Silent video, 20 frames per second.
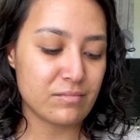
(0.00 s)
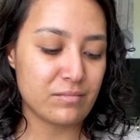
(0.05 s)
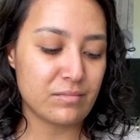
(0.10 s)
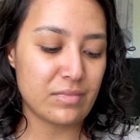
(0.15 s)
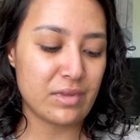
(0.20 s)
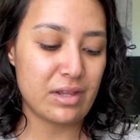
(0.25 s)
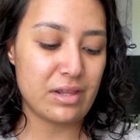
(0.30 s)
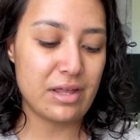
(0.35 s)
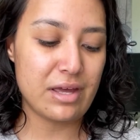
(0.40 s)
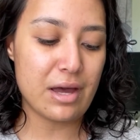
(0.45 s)

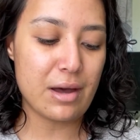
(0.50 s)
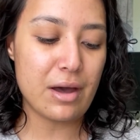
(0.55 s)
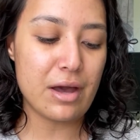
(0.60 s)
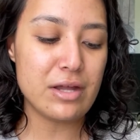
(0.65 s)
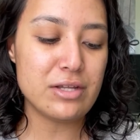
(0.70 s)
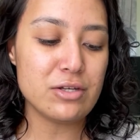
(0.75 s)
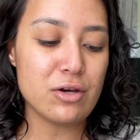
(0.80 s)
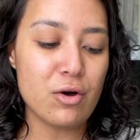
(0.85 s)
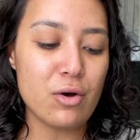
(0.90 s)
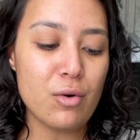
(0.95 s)
like,
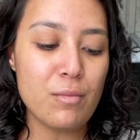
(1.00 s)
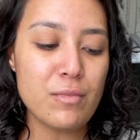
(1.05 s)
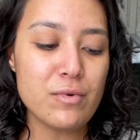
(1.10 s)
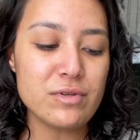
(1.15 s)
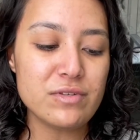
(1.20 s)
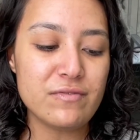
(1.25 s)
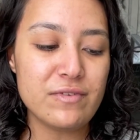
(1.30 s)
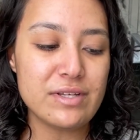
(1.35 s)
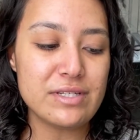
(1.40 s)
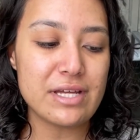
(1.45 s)
it
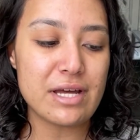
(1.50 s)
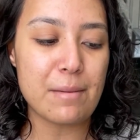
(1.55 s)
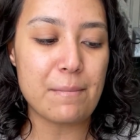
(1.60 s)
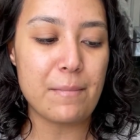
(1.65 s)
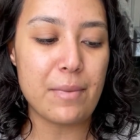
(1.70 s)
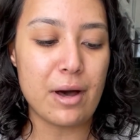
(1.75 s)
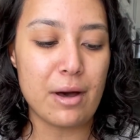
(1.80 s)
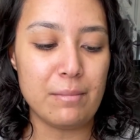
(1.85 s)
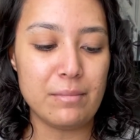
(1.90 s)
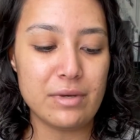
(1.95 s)
almost feels like a
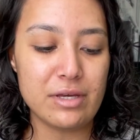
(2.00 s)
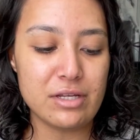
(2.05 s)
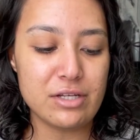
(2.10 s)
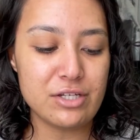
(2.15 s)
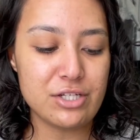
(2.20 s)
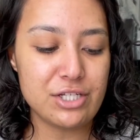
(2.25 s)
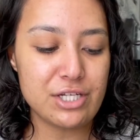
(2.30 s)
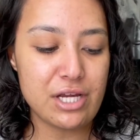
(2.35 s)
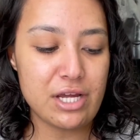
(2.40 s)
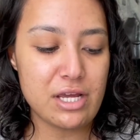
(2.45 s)
pumpkin
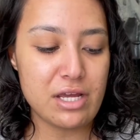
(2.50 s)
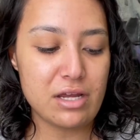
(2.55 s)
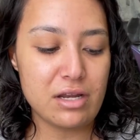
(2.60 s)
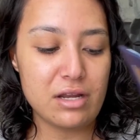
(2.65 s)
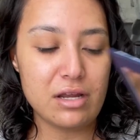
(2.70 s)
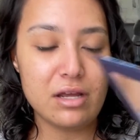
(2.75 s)
shade